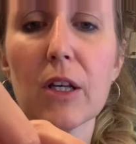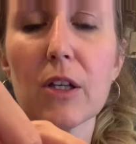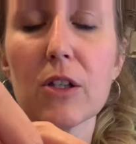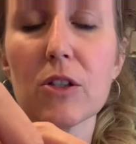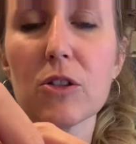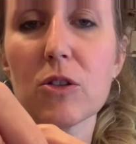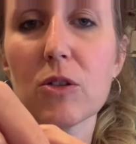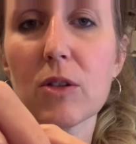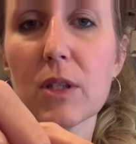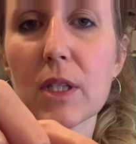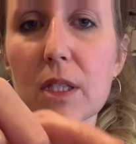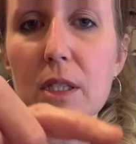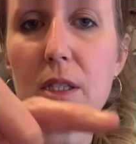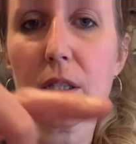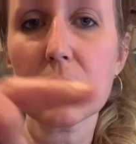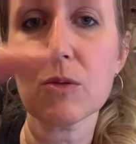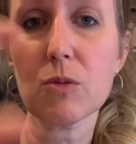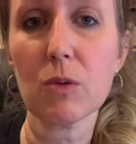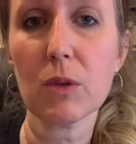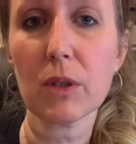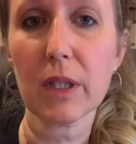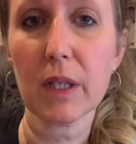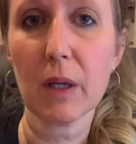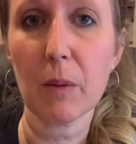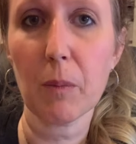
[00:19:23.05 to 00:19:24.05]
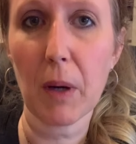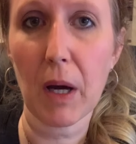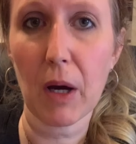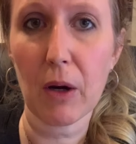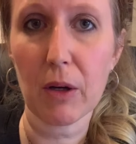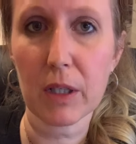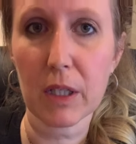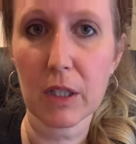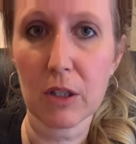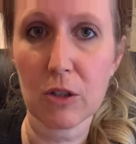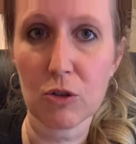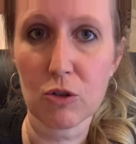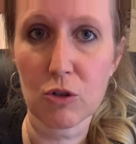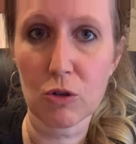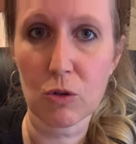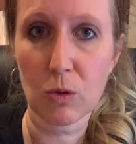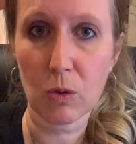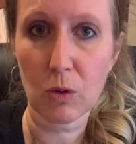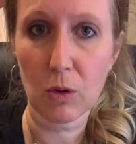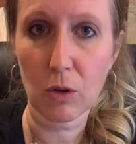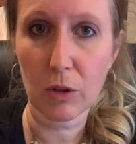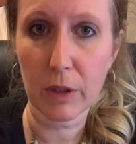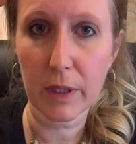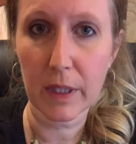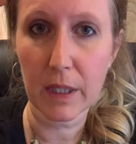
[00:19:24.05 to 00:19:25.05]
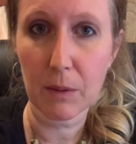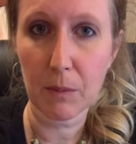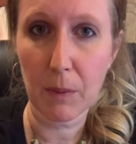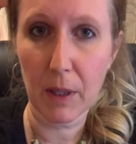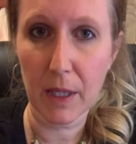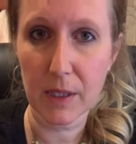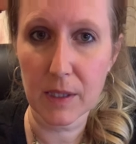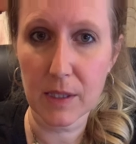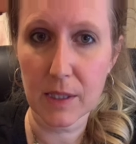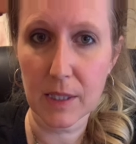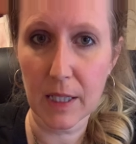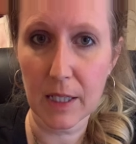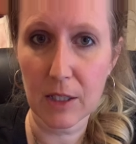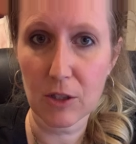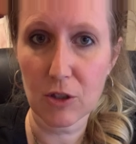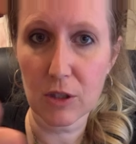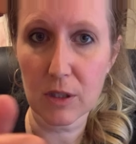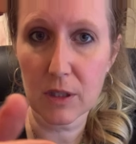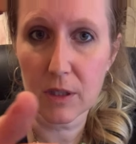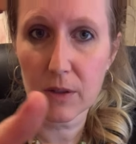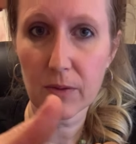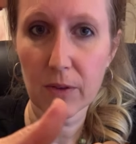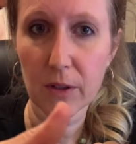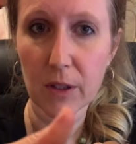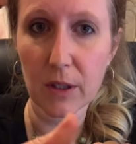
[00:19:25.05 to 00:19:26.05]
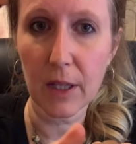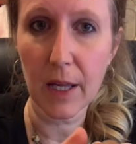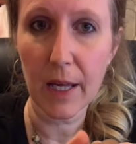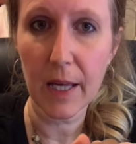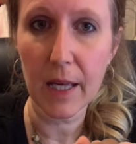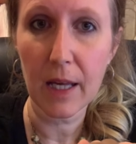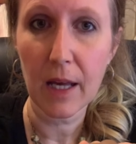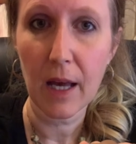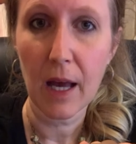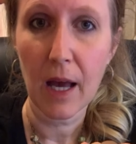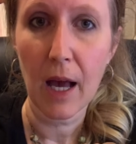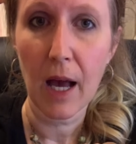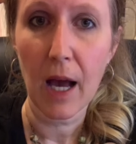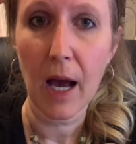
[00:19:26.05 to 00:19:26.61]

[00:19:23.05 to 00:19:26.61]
So this is really about controlling my stages of clay.